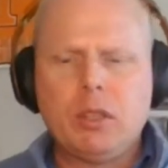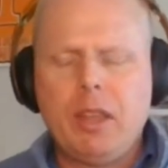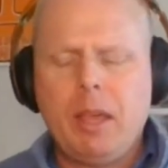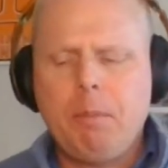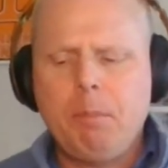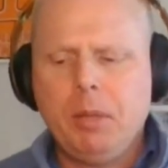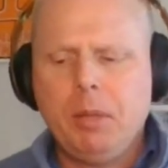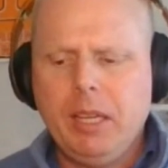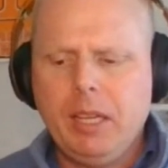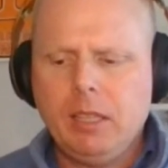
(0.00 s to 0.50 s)
So
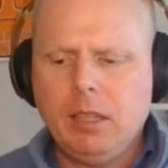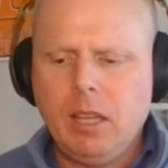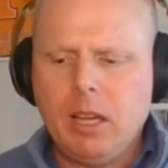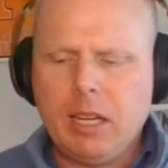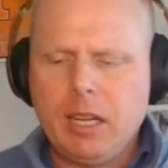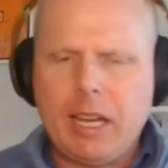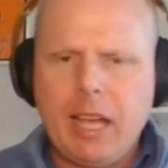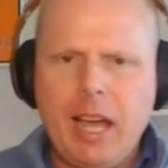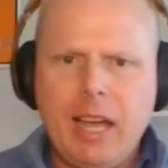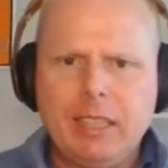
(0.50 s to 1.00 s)
they play a
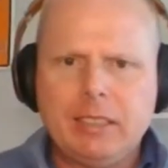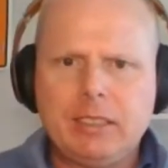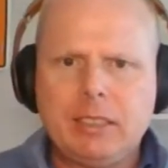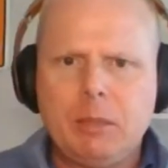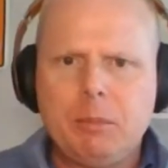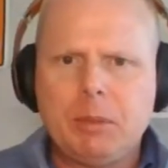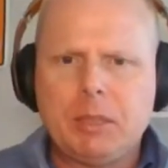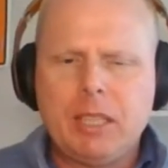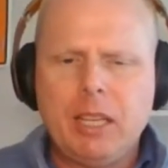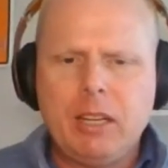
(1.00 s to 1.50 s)
lot of
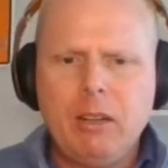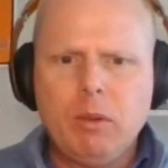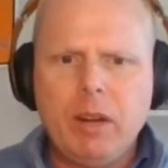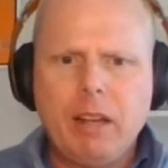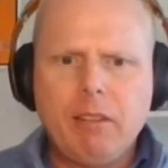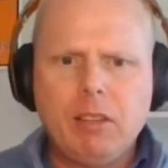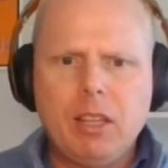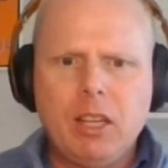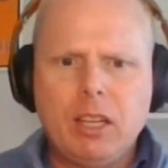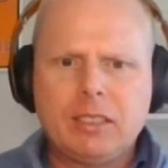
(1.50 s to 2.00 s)
guys here, but they
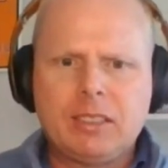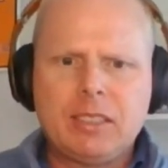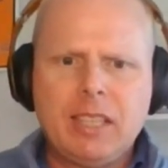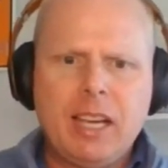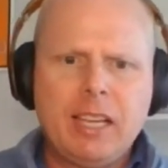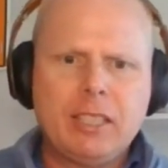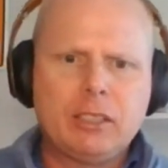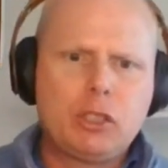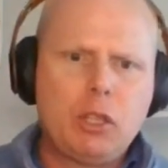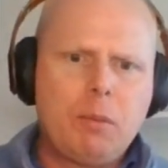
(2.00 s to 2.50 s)
don't have a lot of
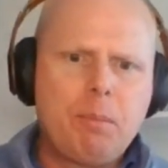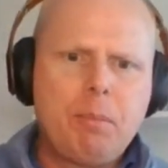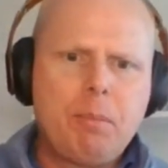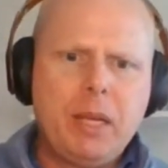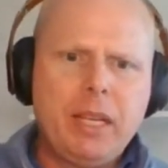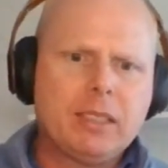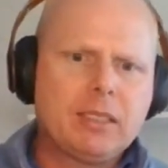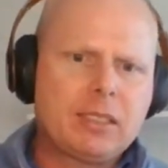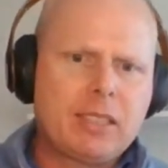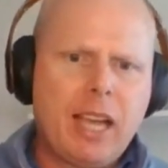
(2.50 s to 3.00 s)
size. Their
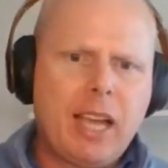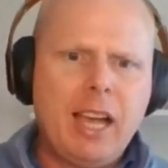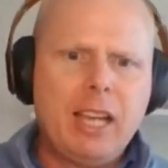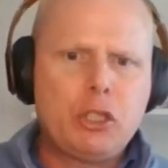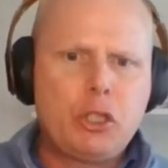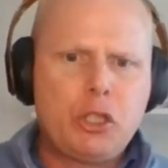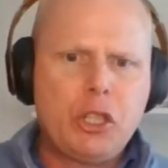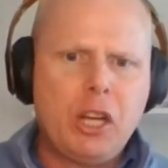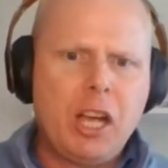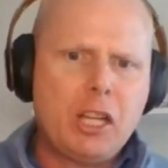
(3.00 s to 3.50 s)
biggest
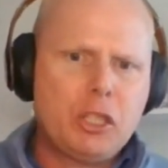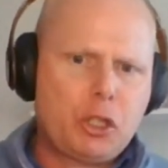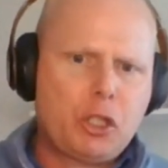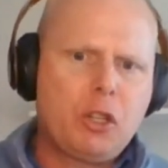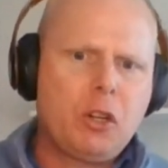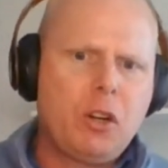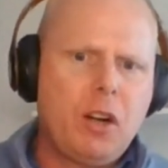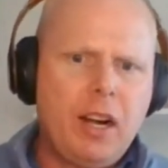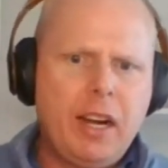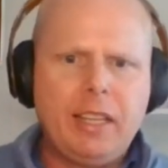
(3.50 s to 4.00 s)
guy is
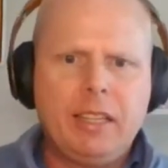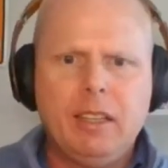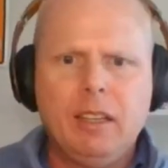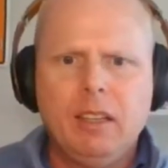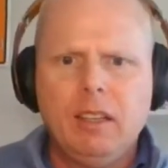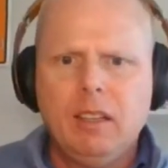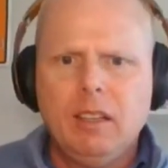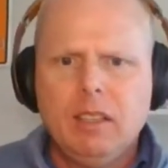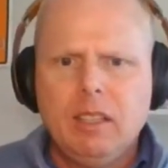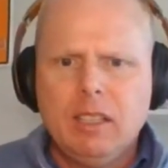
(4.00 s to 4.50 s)
Josh
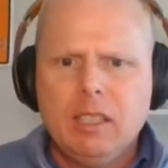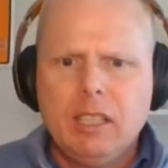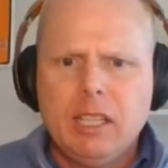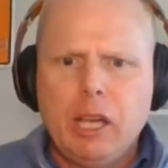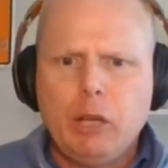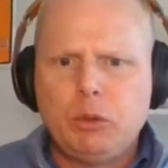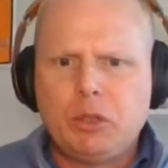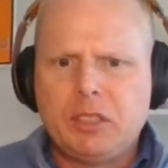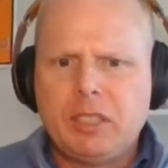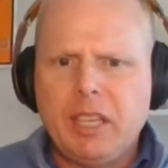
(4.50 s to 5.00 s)
Gray,
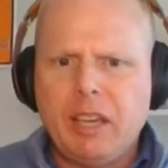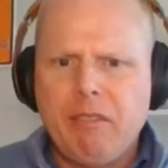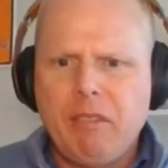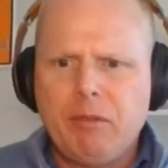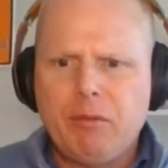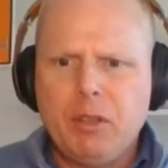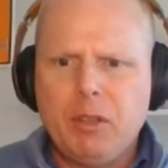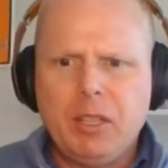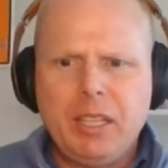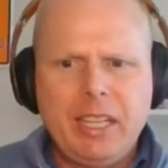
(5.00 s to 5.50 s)
who's
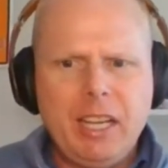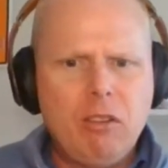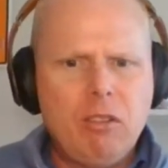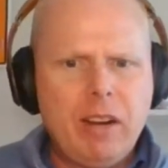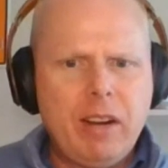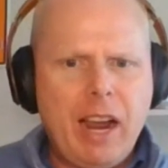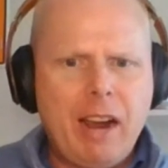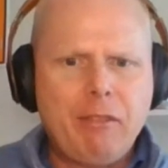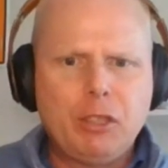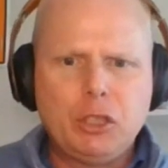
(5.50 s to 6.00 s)
7 foot. He
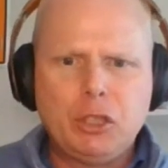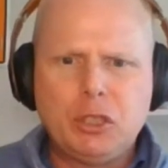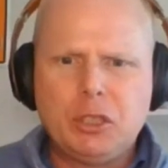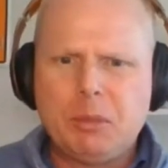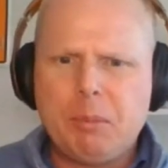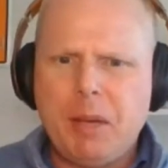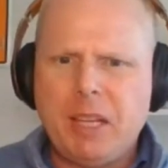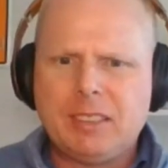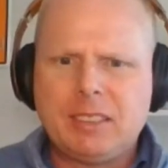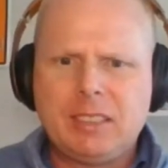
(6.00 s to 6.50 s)
only
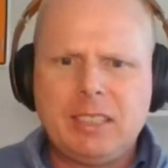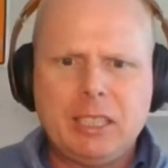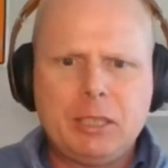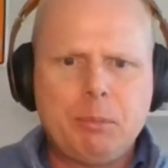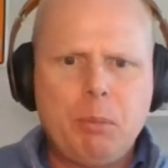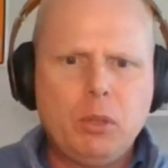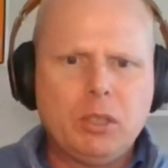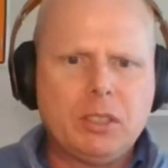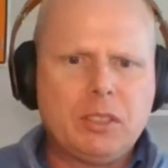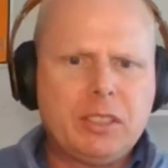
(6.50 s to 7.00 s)
averages about
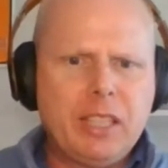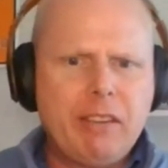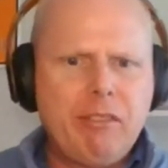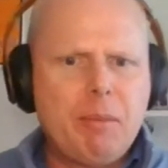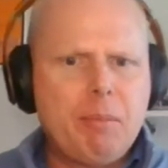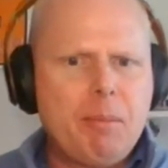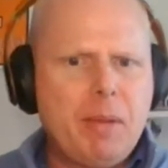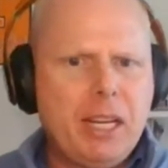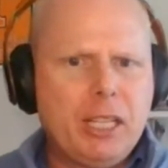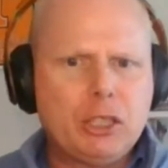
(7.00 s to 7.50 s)

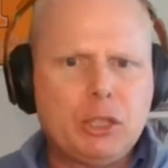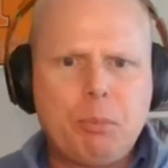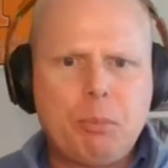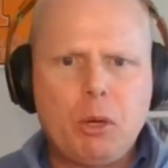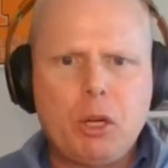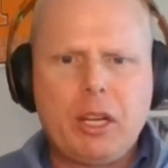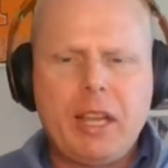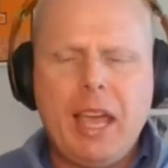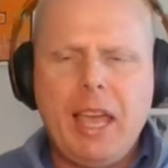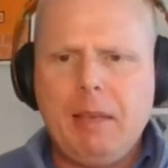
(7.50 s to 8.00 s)
6.7 minutes
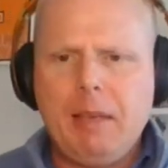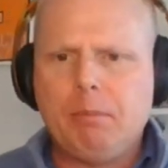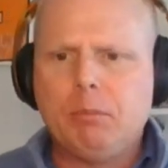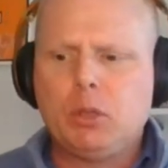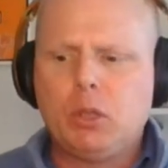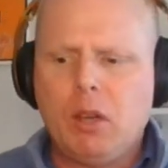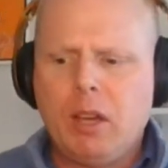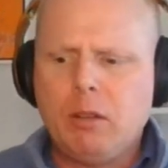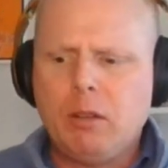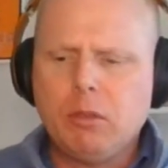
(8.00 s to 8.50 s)
per
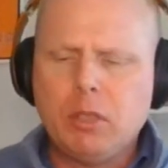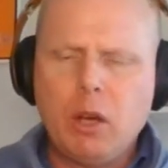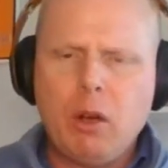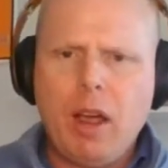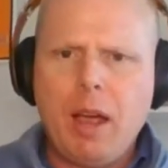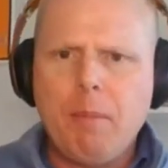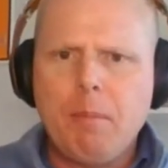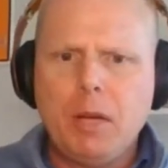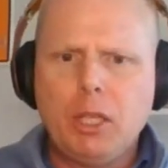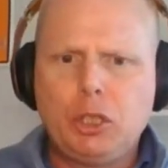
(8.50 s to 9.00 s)
game. So I don't
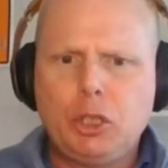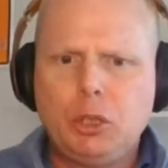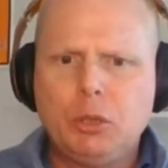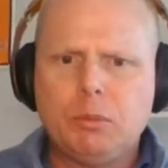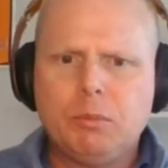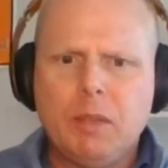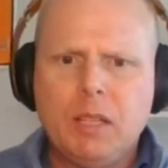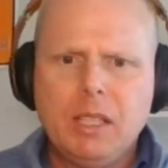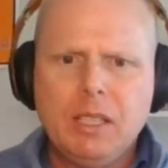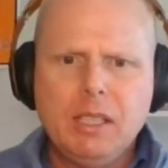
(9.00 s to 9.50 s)
know how much
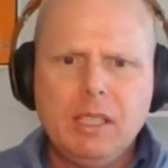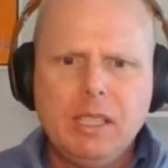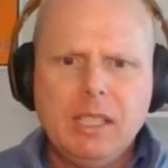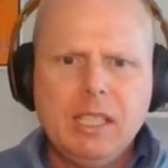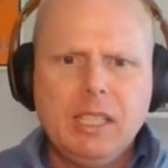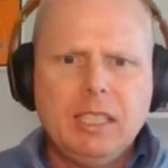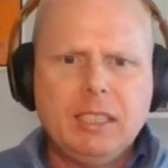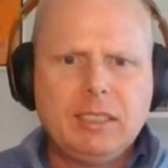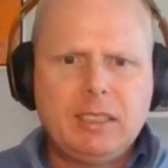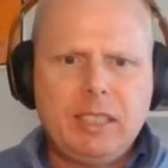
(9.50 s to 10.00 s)
you'll
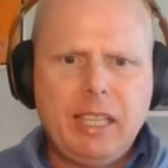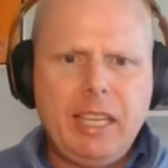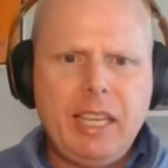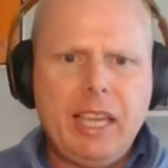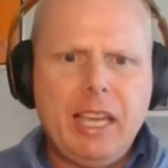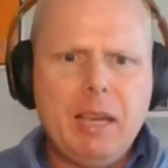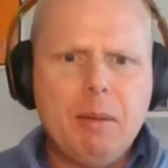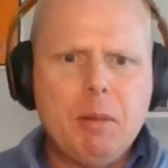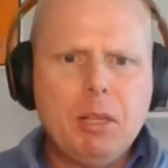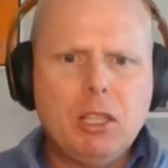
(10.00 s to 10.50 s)

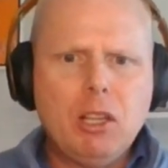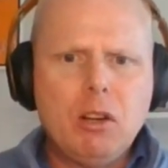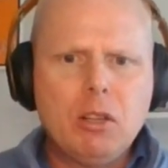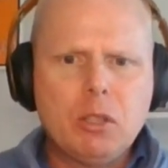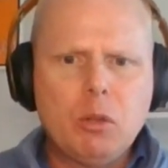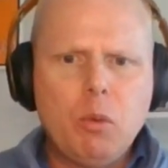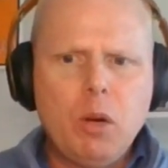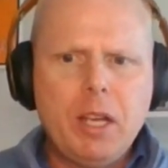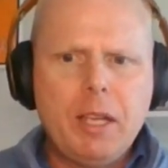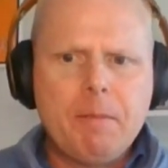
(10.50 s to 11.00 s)
see him
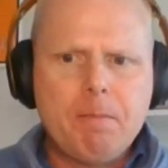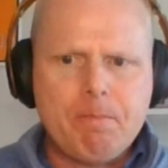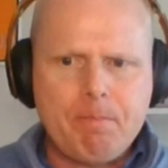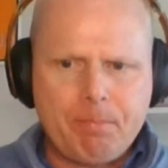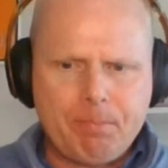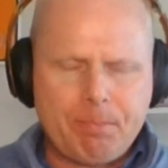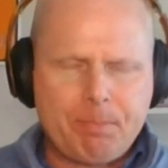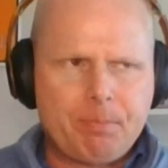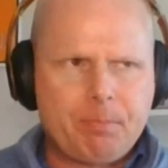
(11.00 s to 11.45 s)
along the way.